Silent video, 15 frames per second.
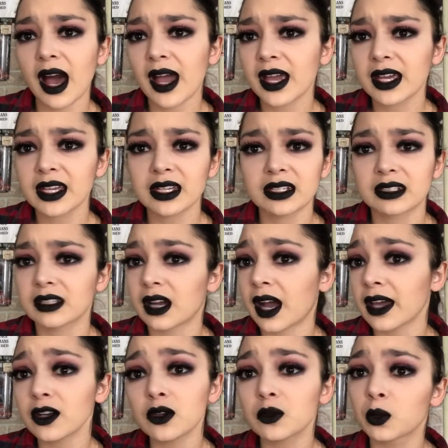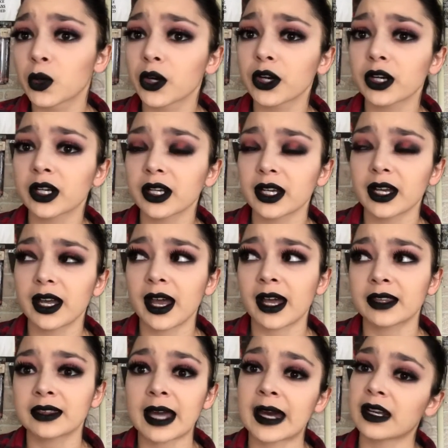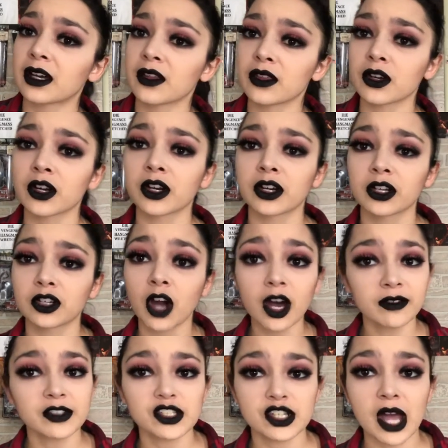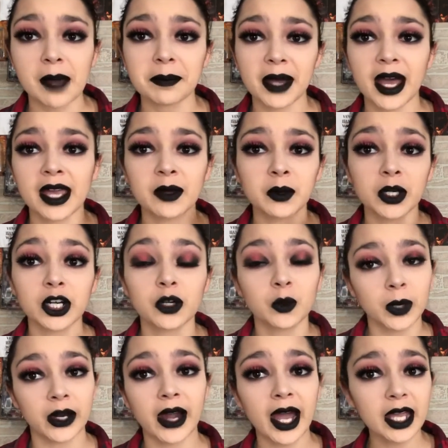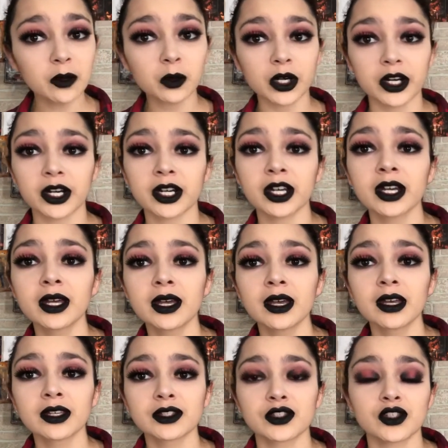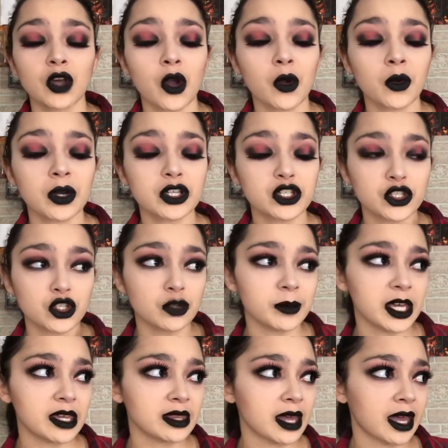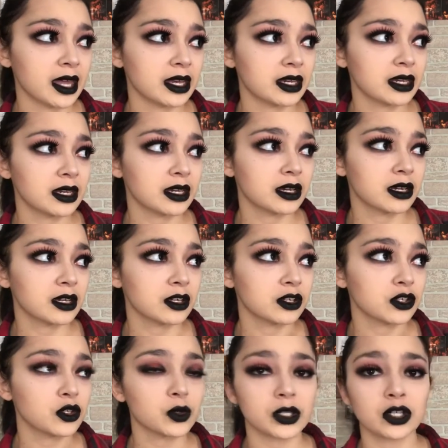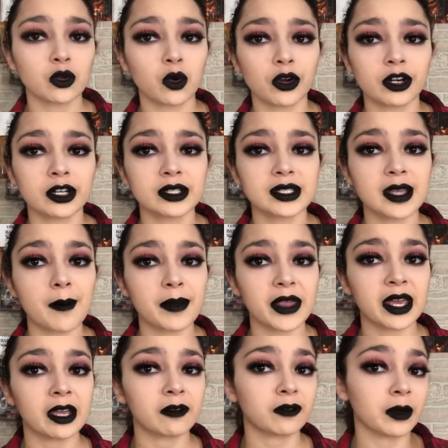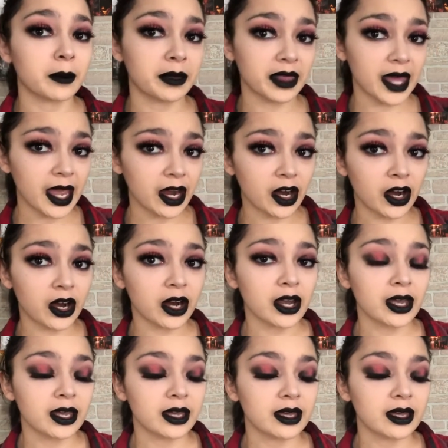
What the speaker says: I don't work at that other coffee shop. I work where I work. So assuming that you can order something from there